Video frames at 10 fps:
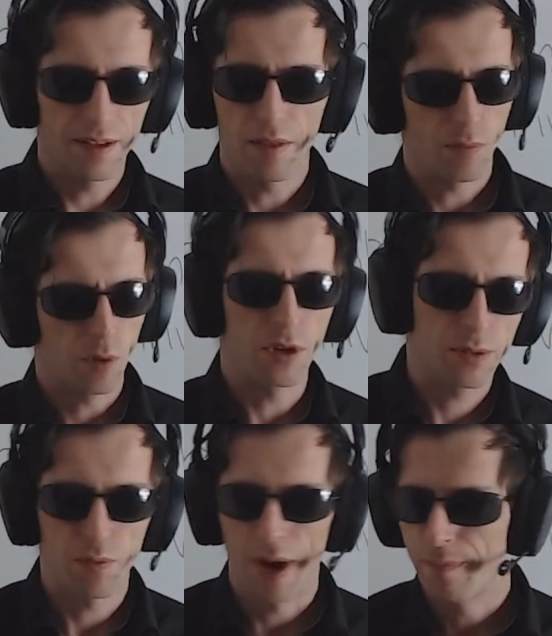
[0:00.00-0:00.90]
the
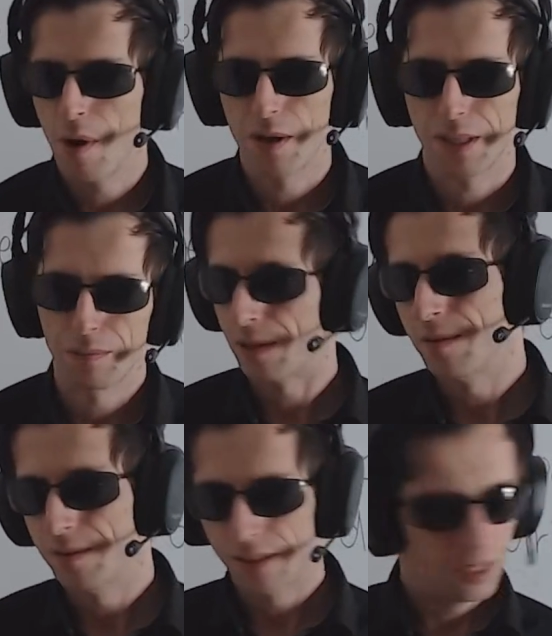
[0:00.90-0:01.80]
worst way possible.
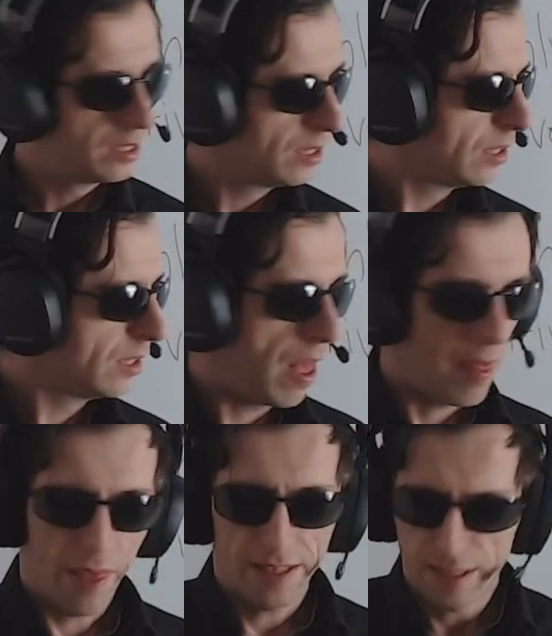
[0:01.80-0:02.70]

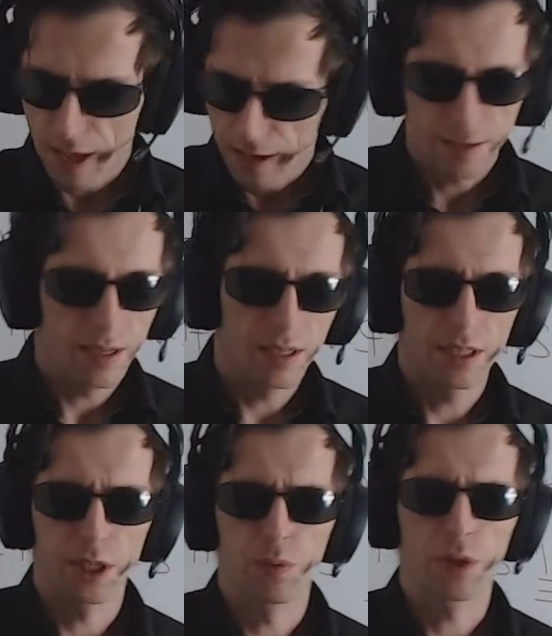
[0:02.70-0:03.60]
That said,
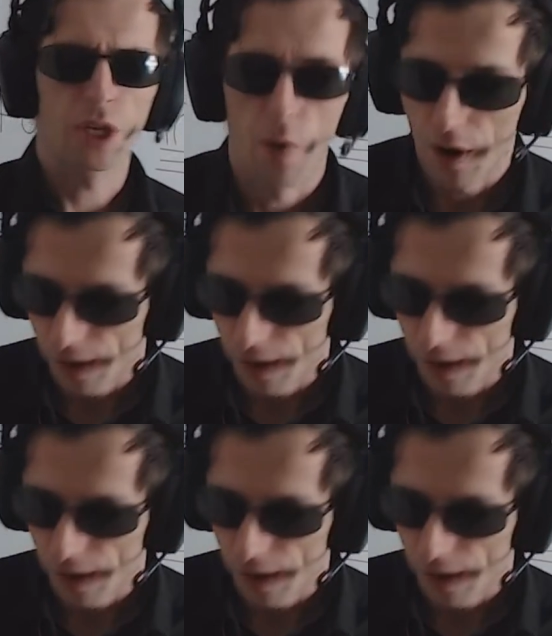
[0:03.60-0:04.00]
here we go.